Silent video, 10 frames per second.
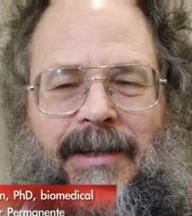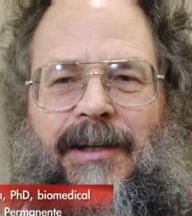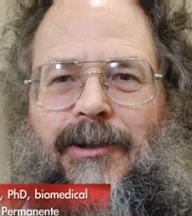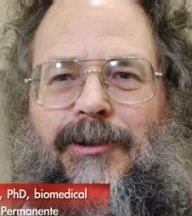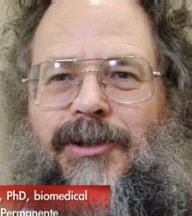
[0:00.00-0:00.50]
They
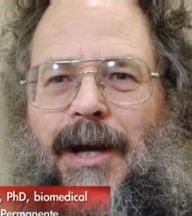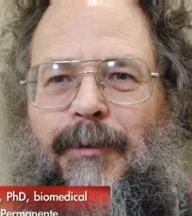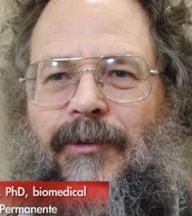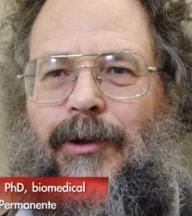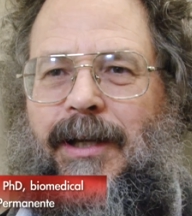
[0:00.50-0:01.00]
did a good
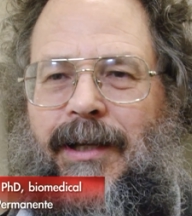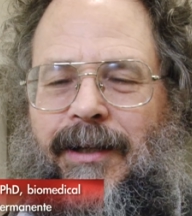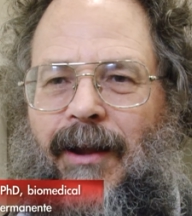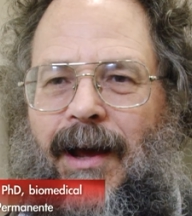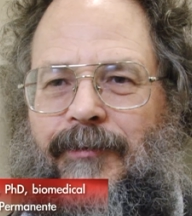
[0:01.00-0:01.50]
job of looking
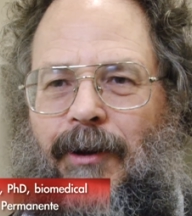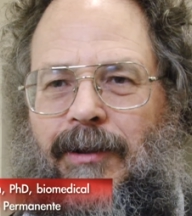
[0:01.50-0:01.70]
at a lot of